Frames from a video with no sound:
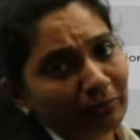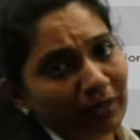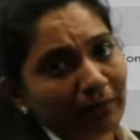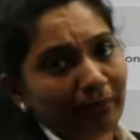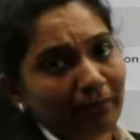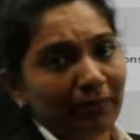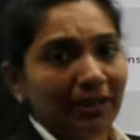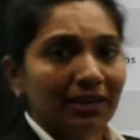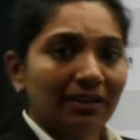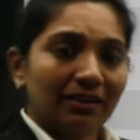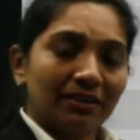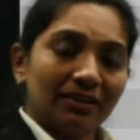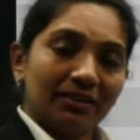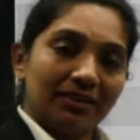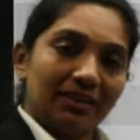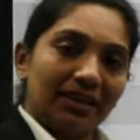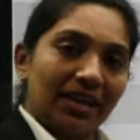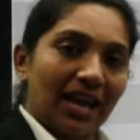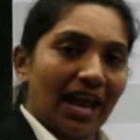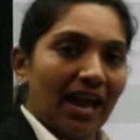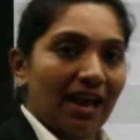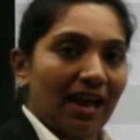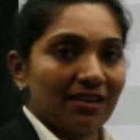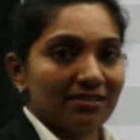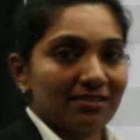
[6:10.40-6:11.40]
may be
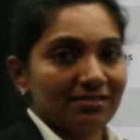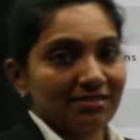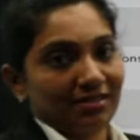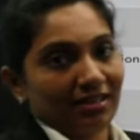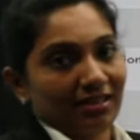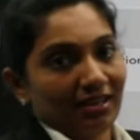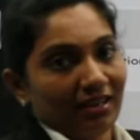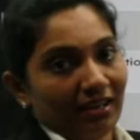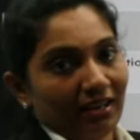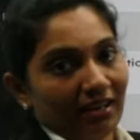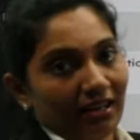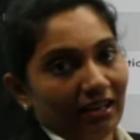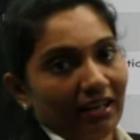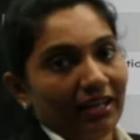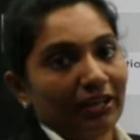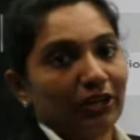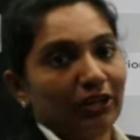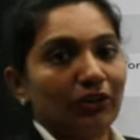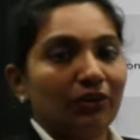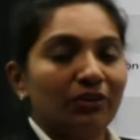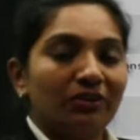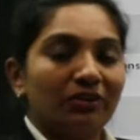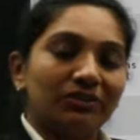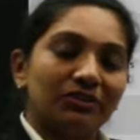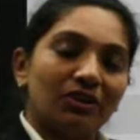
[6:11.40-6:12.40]
gas,
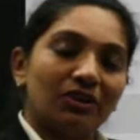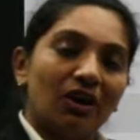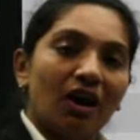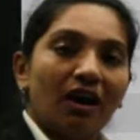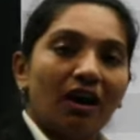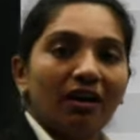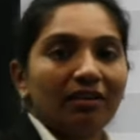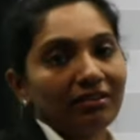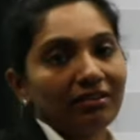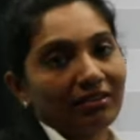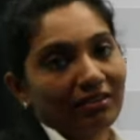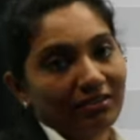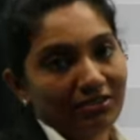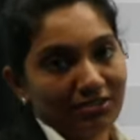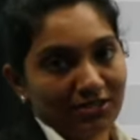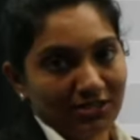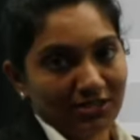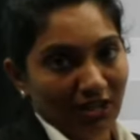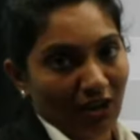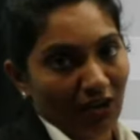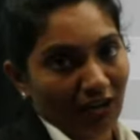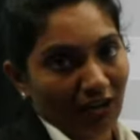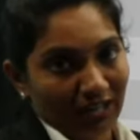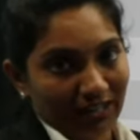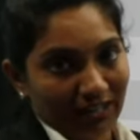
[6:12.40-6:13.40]
liquid or
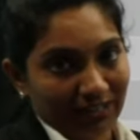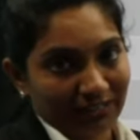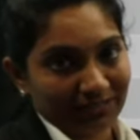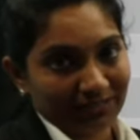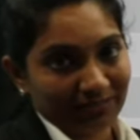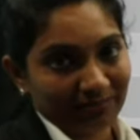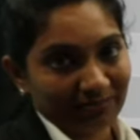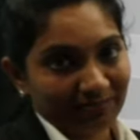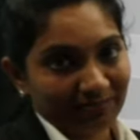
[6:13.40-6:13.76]
solid.